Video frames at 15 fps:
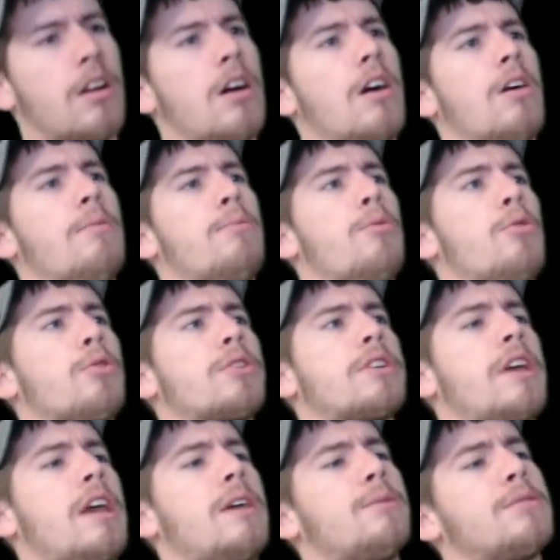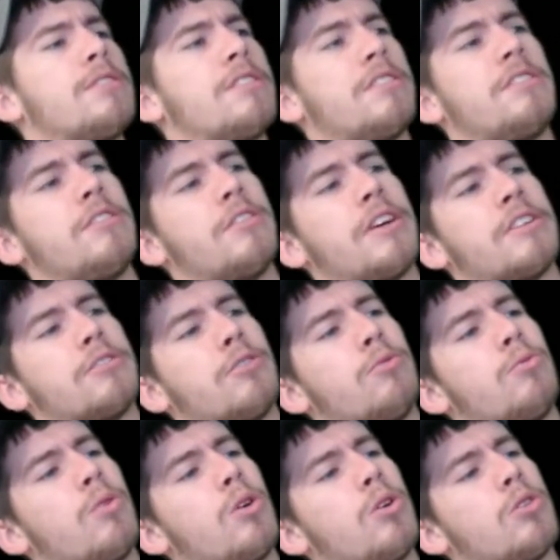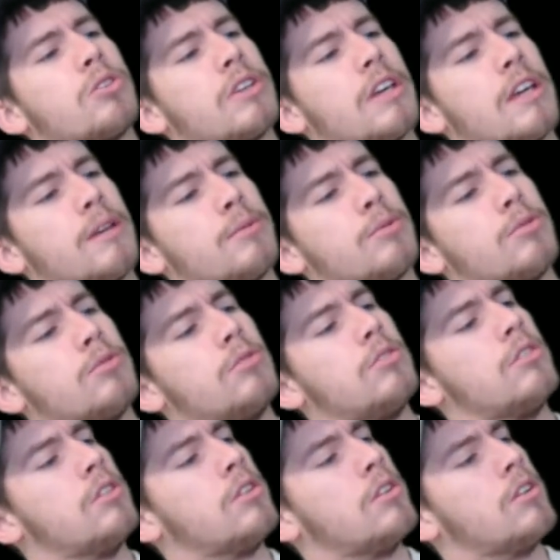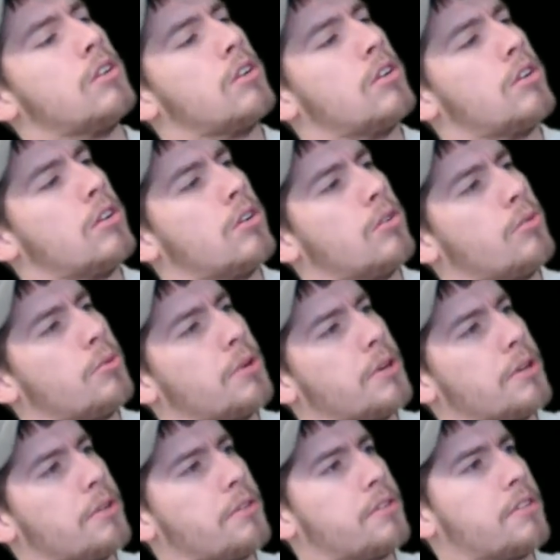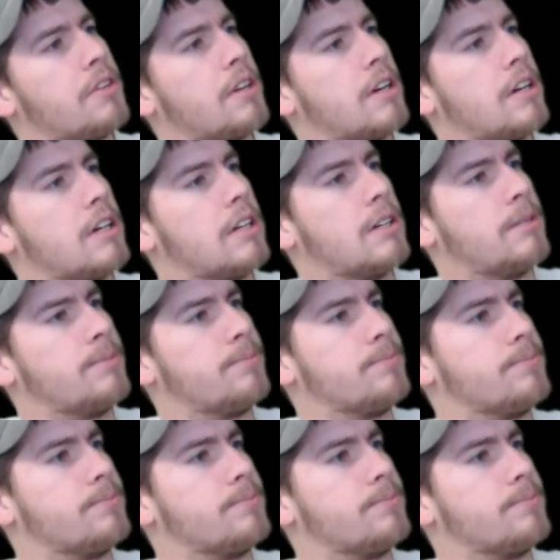More cables. This is your actual wall cable with some